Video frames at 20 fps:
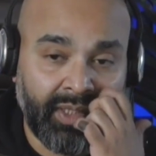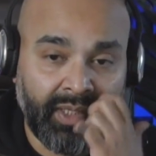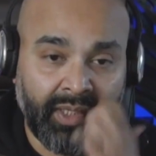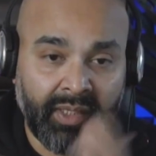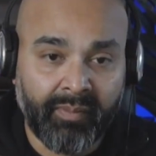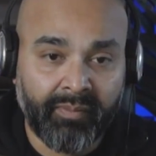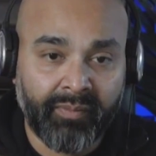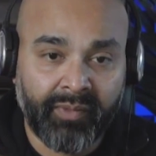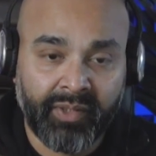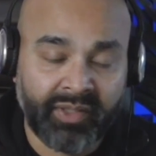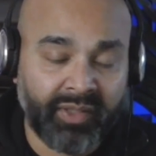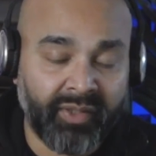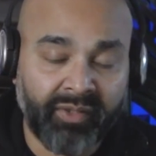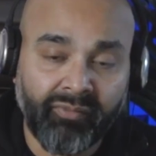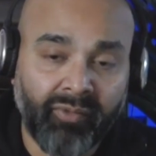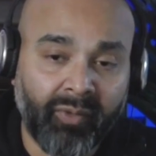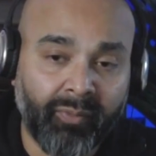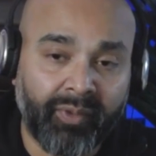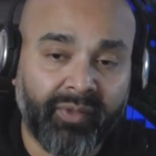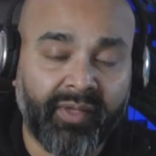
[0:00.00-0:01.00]
There's
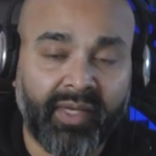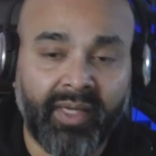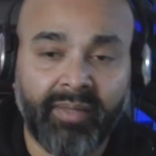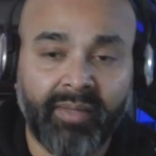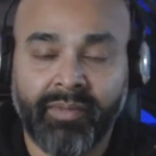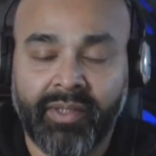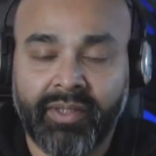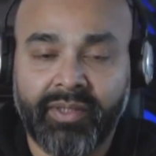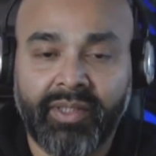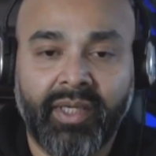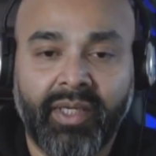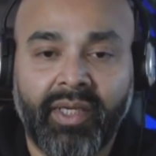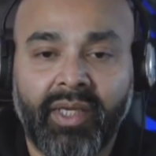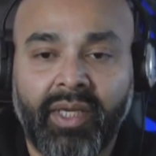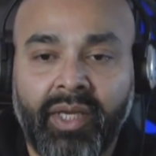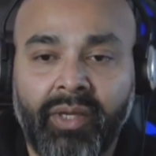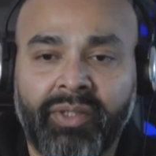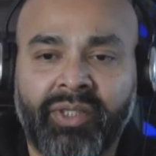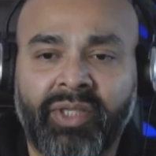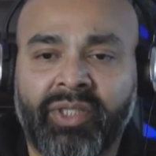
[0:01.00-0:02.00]
nothing wrong with that. But
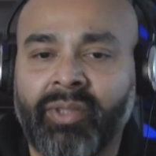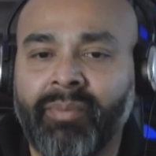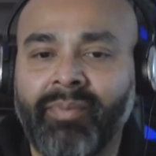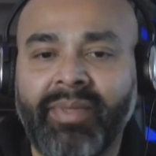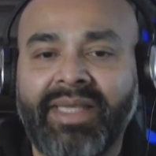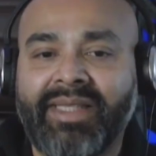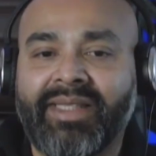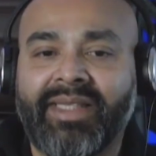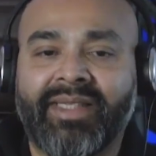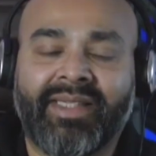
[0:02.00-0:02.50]
to me,